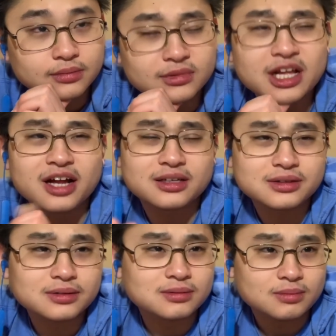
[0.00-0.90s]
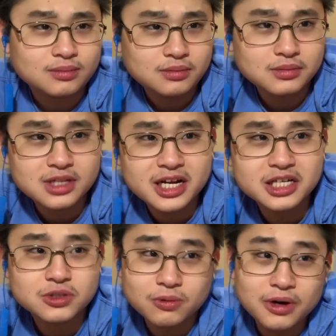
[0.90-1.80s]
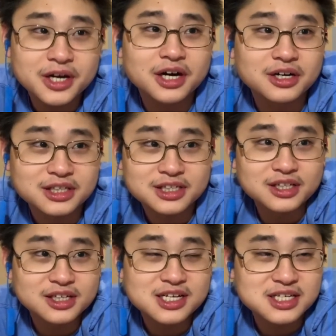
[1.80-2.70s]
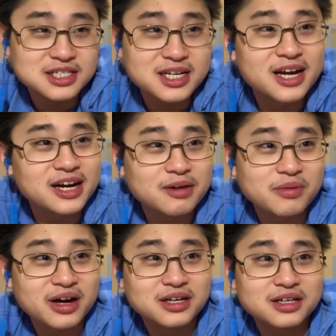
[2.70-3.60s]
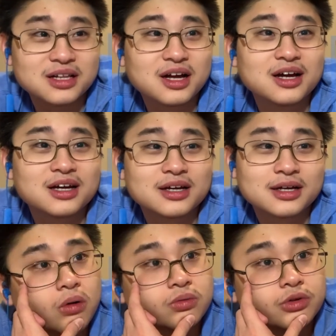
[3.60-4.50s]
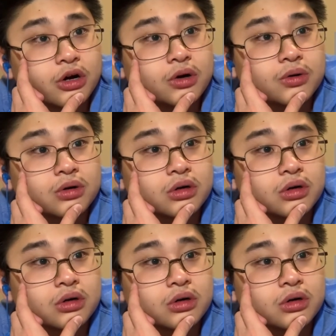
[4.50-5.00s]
That is one ugly looking stand, I'm not gonna lie. No!